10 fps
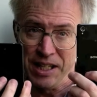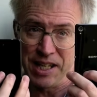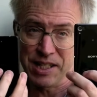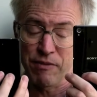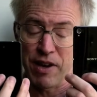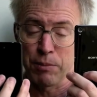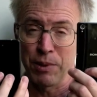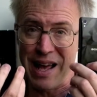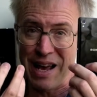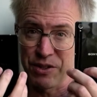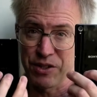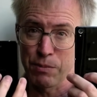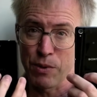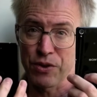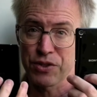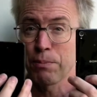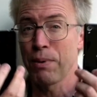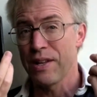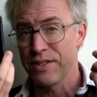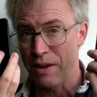is available out of the box,
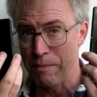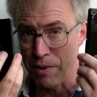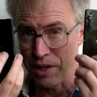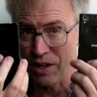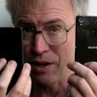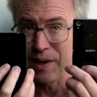plus micro